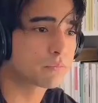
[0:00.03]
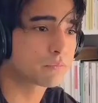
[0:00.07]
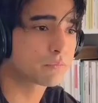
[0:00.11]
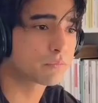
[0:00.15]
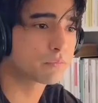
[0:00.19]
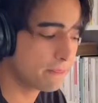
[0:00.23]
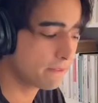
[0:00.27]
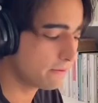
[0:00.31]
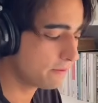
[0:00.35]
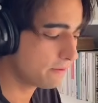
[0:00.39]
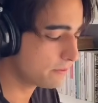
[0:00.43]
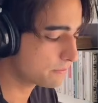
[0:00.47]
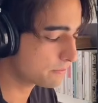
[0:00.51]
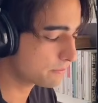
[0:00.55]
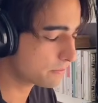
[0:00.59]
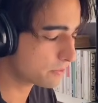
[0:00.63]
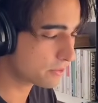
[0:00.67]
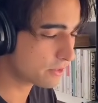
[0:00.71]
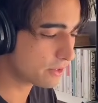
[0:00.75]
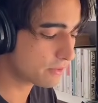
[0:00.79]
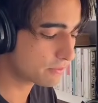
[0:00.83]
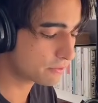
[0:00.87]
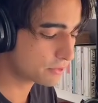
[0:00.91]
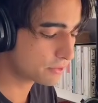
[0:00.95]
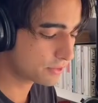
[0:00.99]
Good morning,
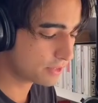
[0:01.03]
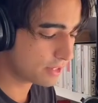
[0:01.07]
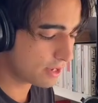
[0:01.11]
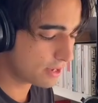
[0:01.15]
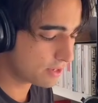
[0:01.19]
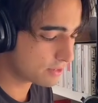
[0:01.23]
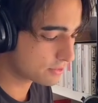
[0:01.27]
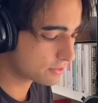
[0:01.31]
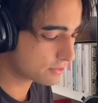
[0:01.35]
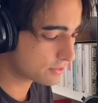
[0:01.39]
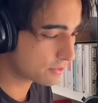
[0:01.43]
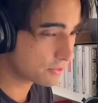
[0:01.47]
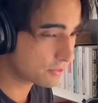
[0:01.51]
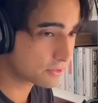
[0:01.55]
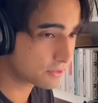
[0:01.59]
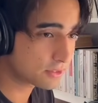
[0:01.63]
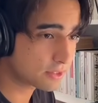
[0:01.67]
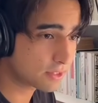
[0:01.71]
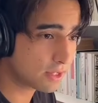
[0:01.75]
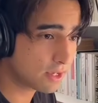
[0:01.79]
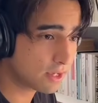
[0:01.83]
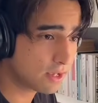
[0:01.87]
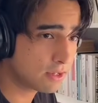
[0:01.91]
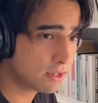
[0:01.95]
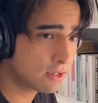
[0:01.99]
everyone. How's it going
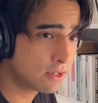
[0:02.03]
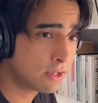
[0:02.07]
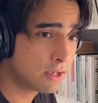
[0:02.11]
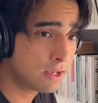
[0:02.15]
today?